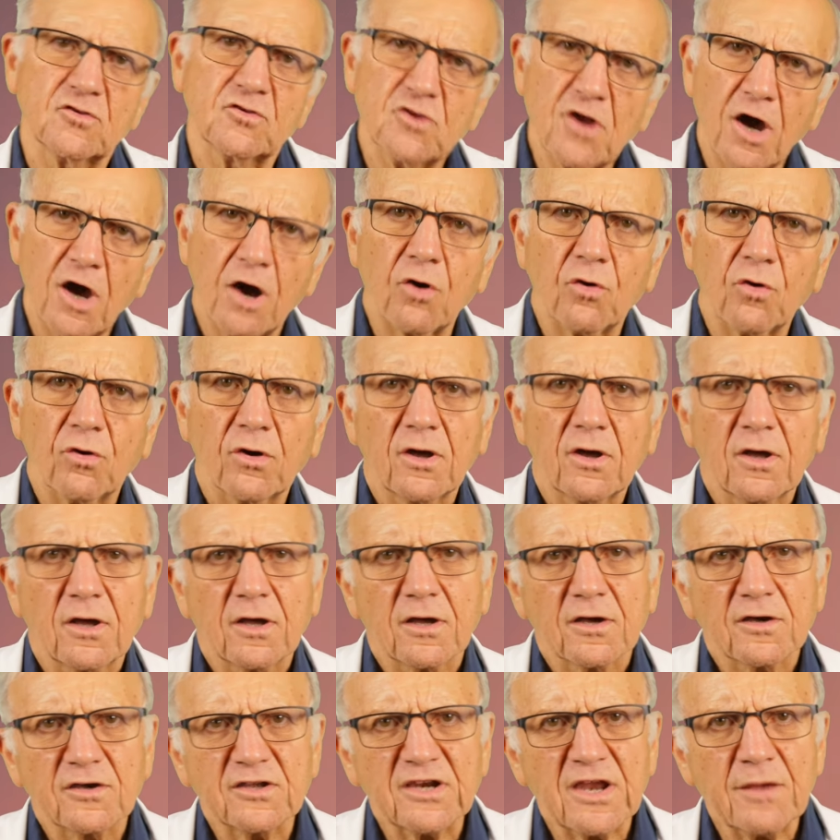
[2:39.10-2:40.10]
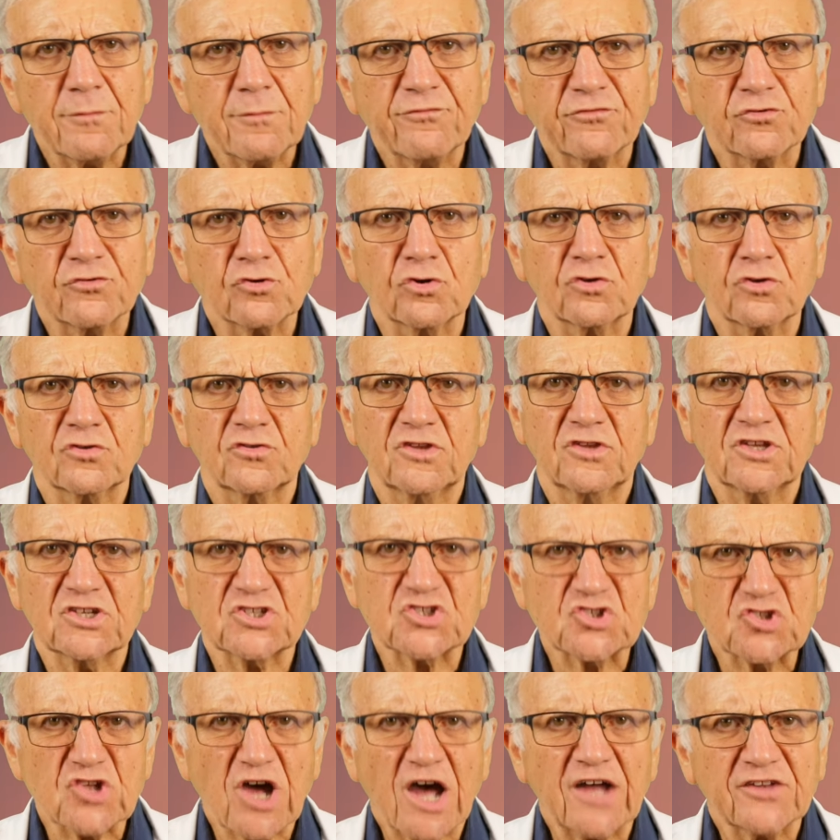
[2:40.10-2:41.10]
No. Grapefruit
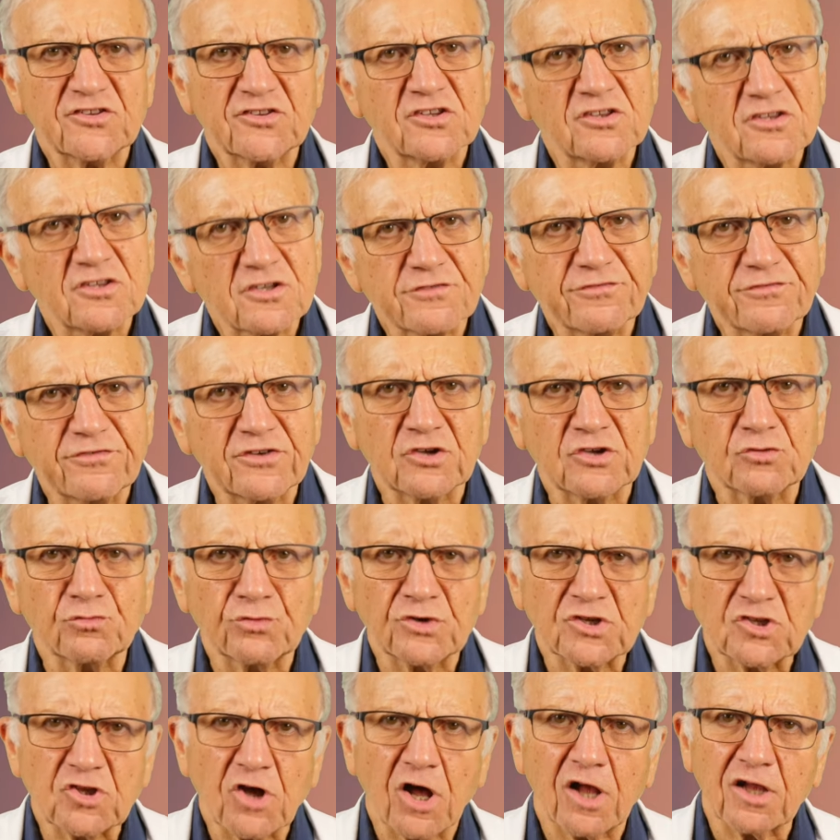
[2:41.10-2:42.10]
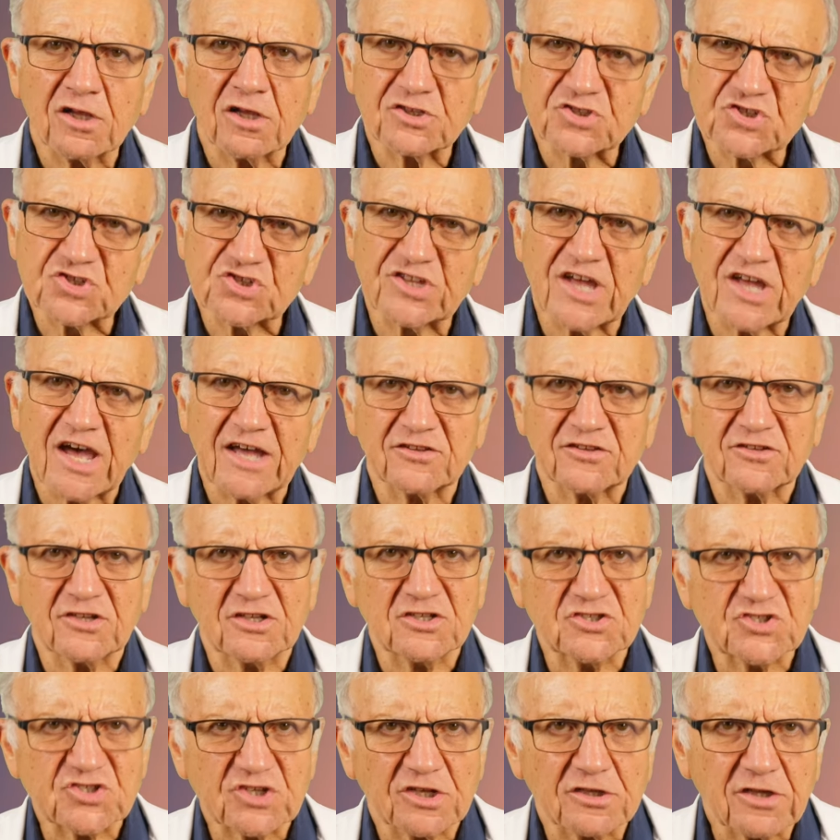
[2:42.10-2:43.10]
does not interfere with all
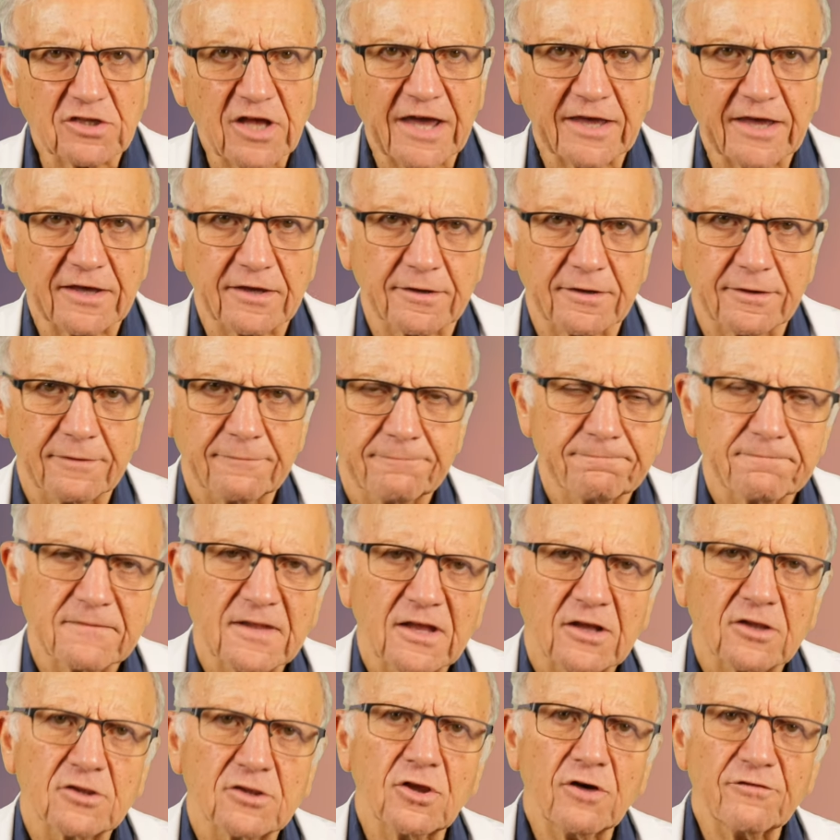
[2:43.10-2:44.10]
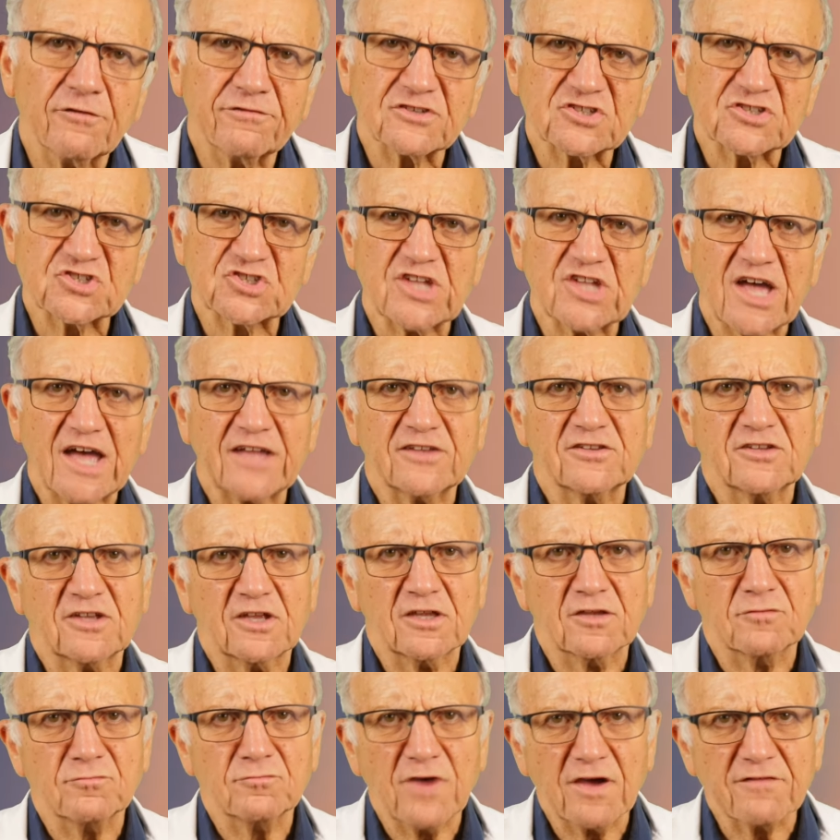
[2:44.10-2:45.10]
statins alike.
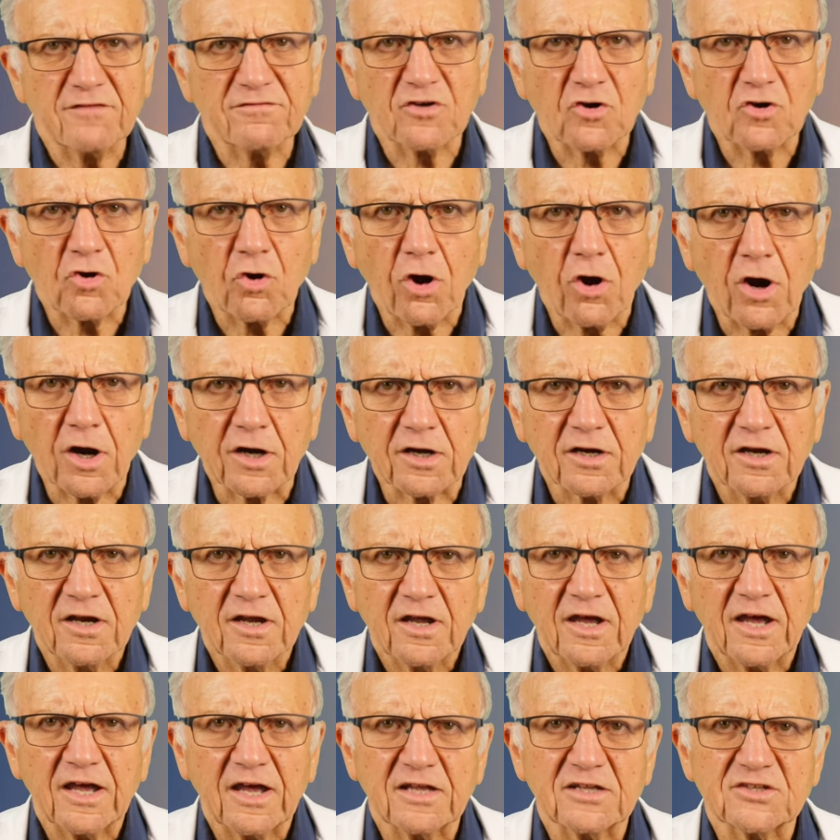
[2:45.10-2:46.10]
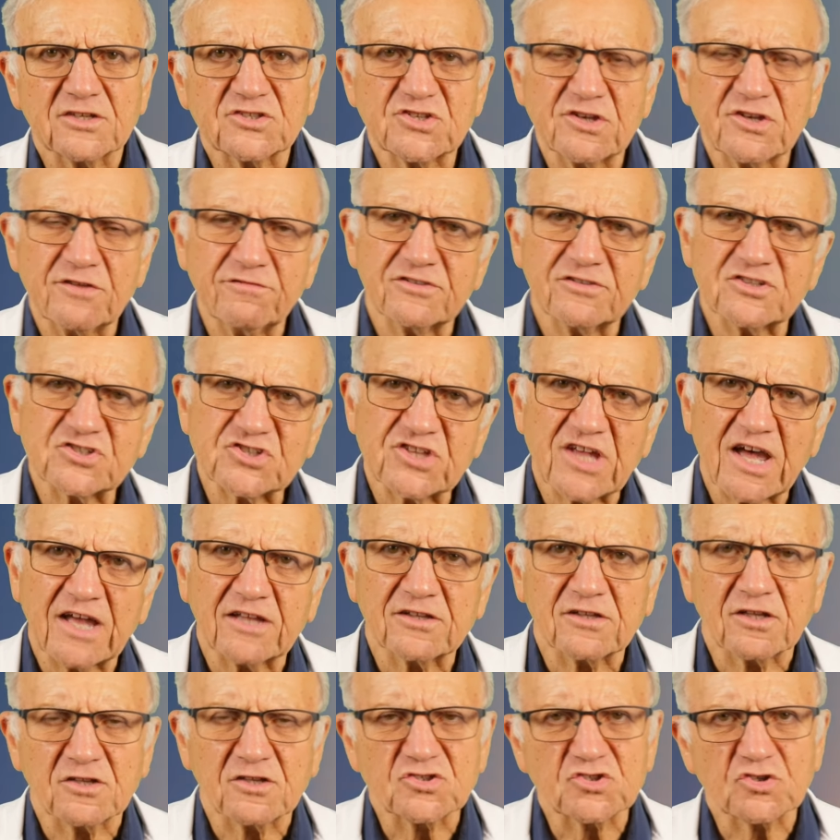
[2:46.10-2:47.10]
Lovastatin, Mevacor, uh,
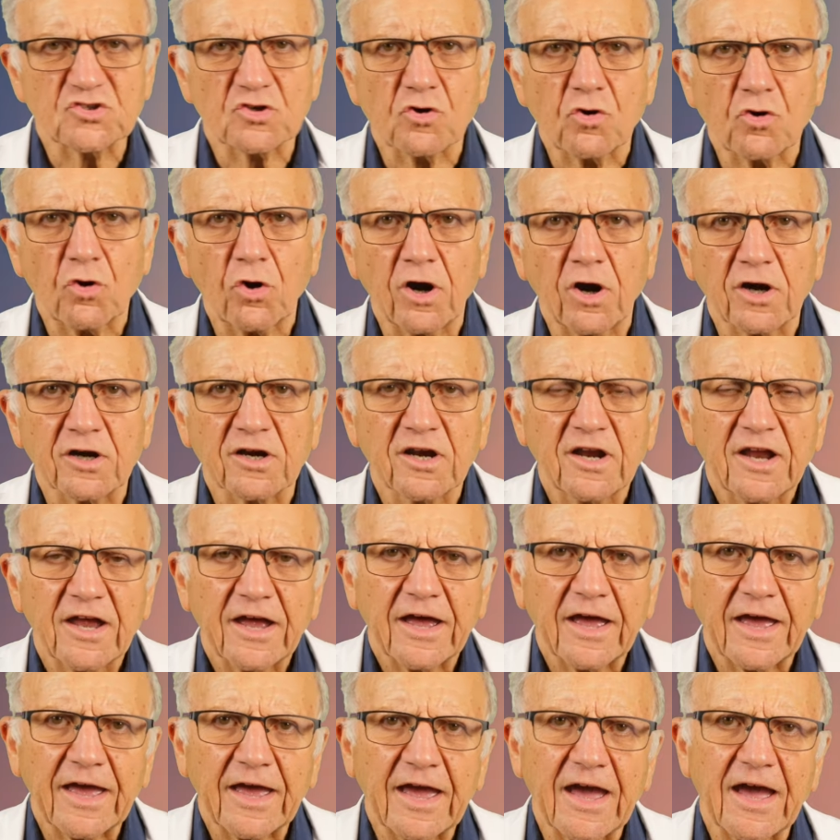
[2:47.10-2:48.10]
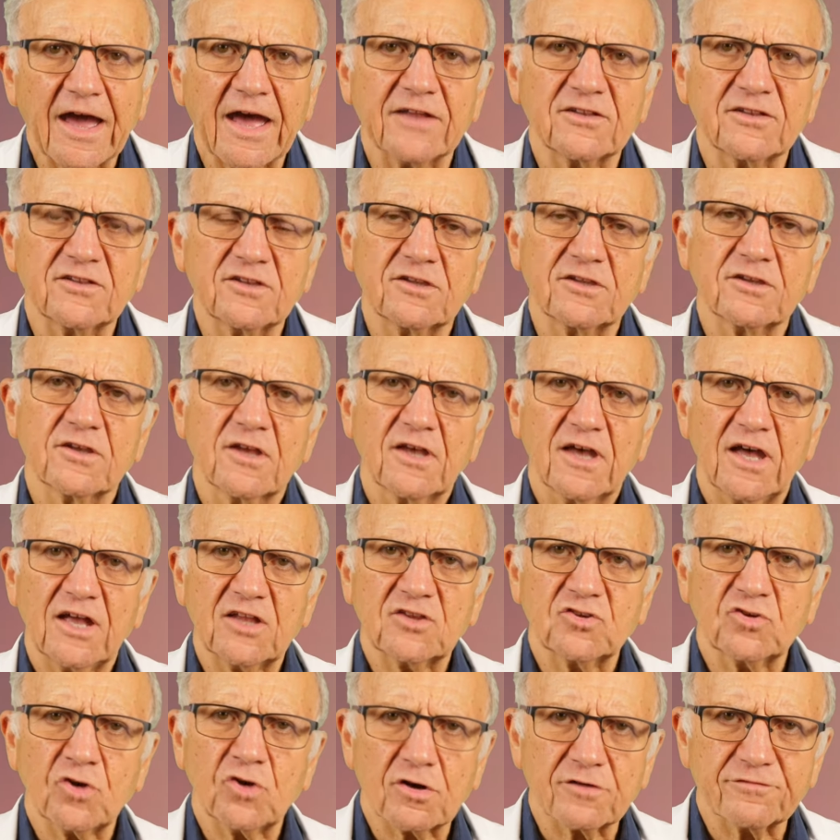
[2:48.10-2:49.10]
Simvastatin, Zocor, and
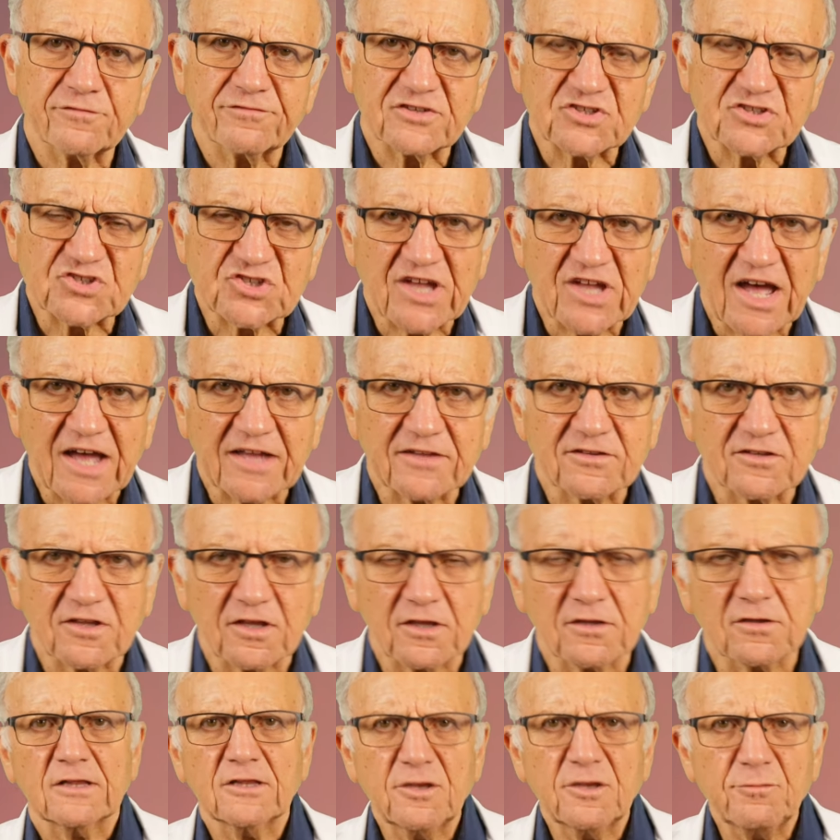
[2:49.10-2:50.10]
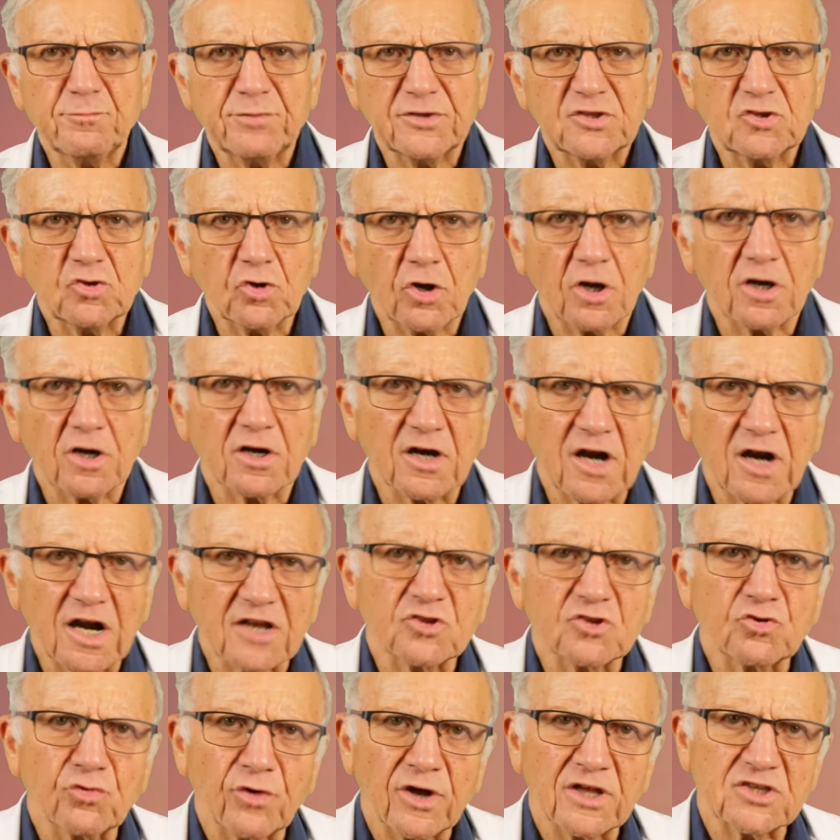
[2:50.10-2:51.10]
atorvastatin, Lipitor
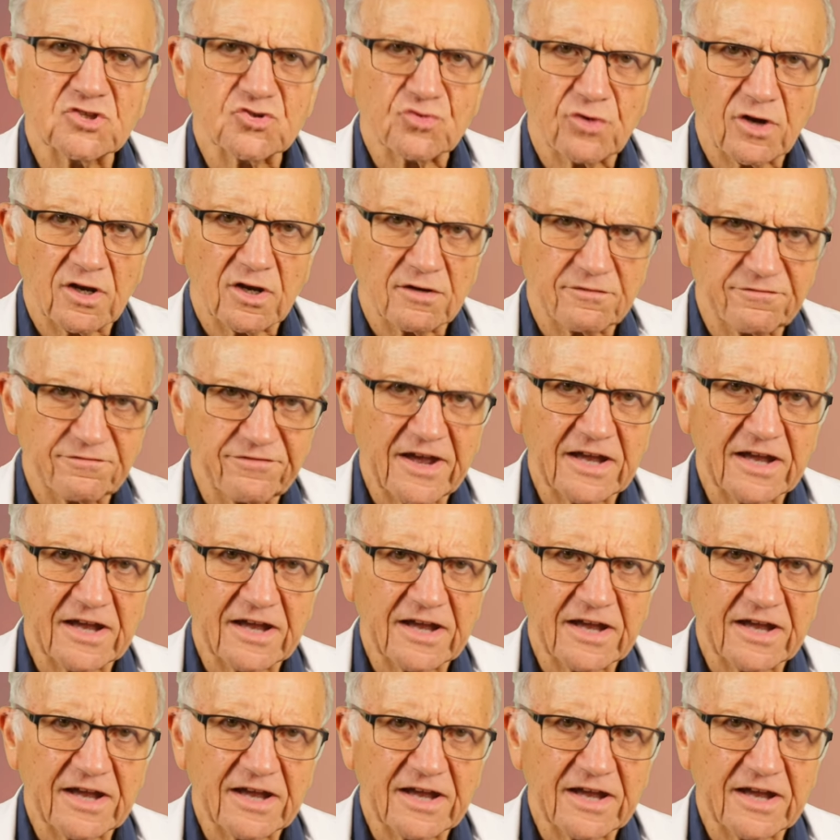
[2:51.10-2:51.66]
are the ones who are